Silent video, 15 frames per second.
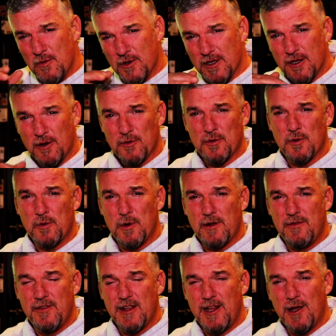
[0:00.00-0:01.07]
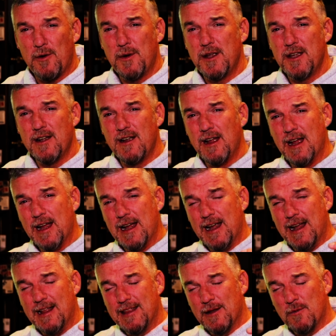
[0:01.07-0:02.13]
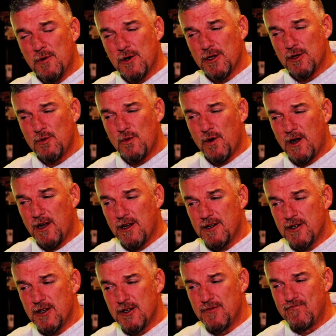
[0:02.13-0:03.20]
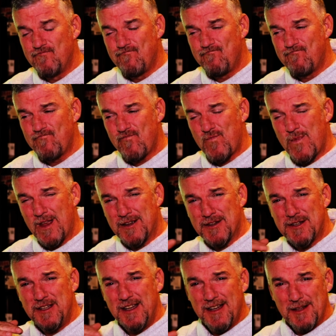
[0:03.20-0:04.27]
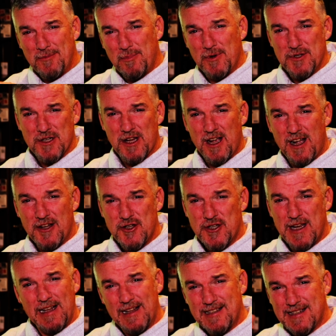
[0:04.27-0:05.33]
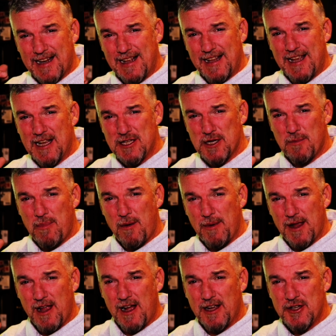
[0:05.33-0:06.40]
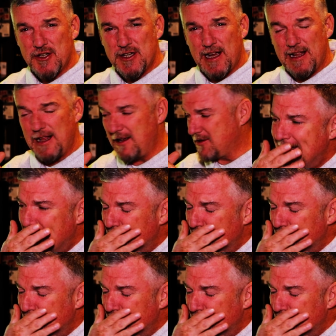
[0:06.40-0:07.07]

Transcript: We're going to go through a quick video here, and then we're going to sneak in a bunch of con shoutouts. I got to catch up on my con shoutouts.